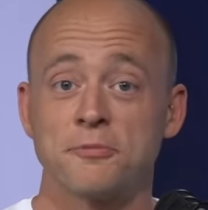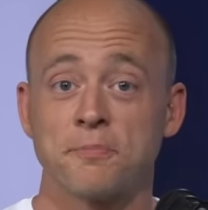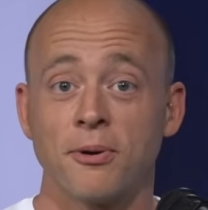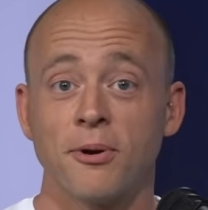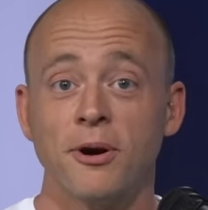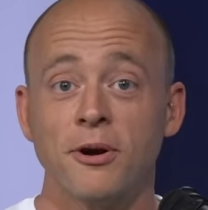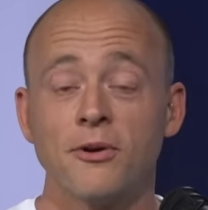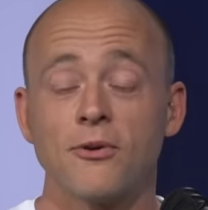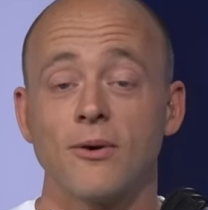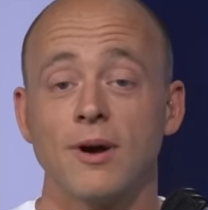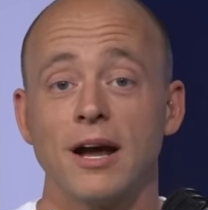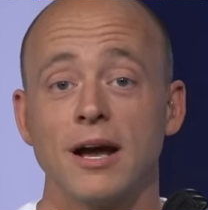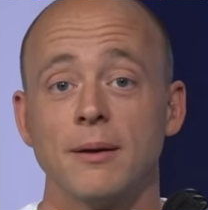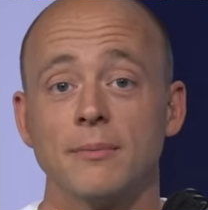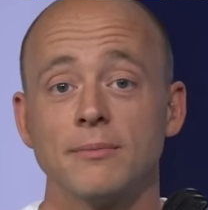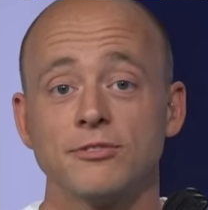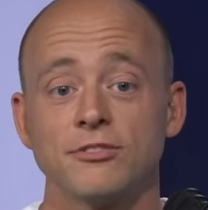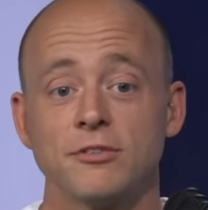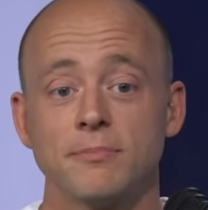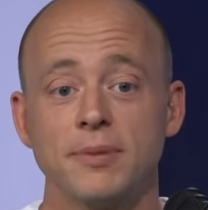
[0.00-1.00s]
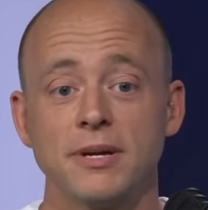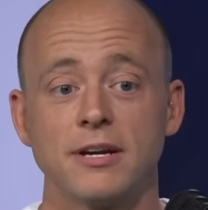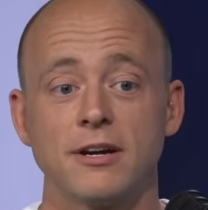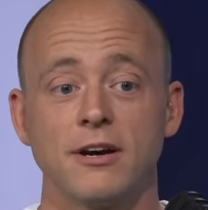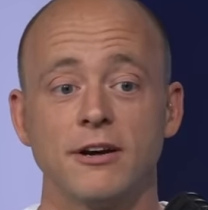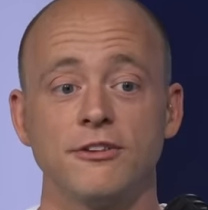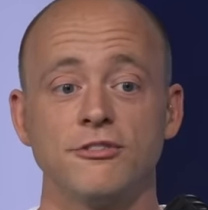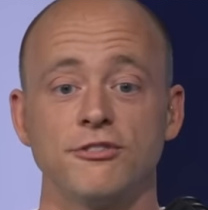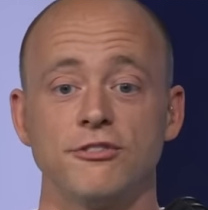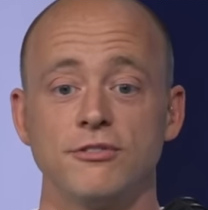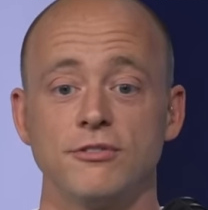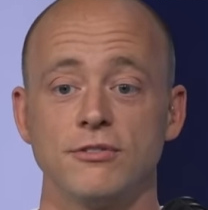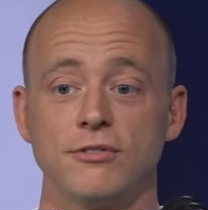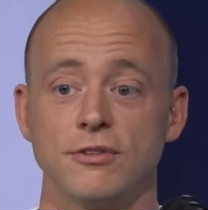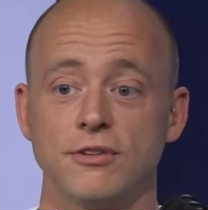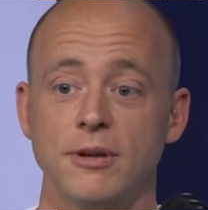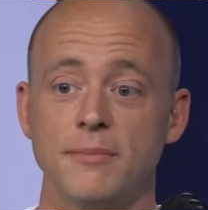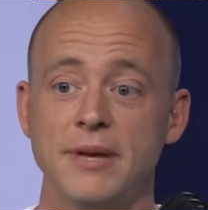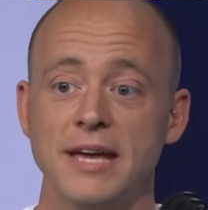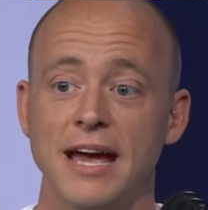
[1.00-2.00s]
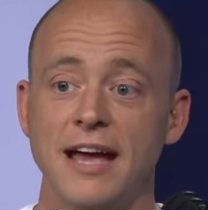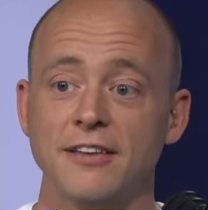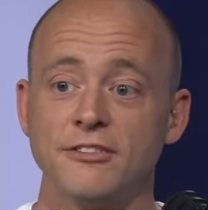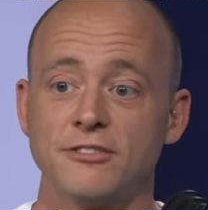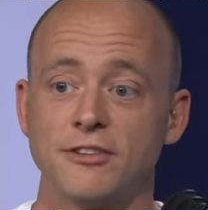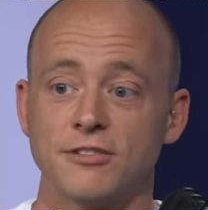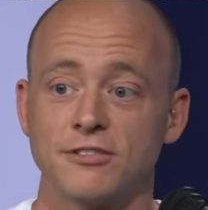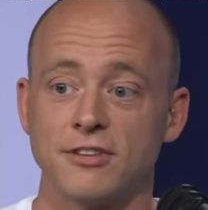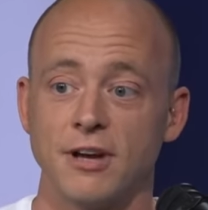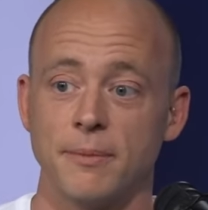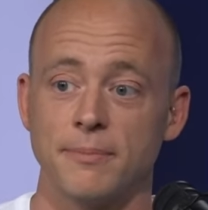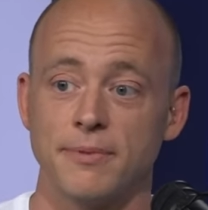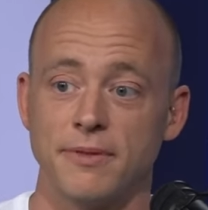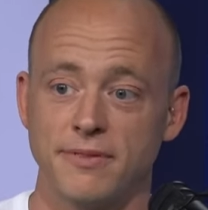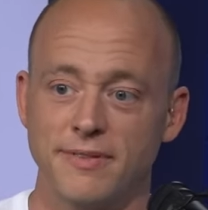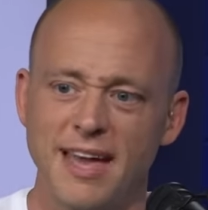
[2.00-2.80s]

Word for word: programs because let me ask you something.